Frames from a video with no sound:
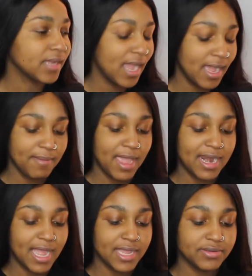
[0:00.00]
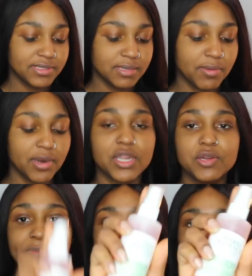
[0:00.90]
And I use the
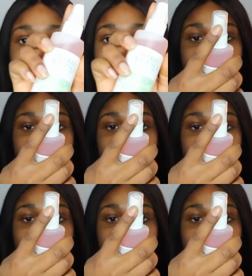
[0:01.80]
Mario Badescu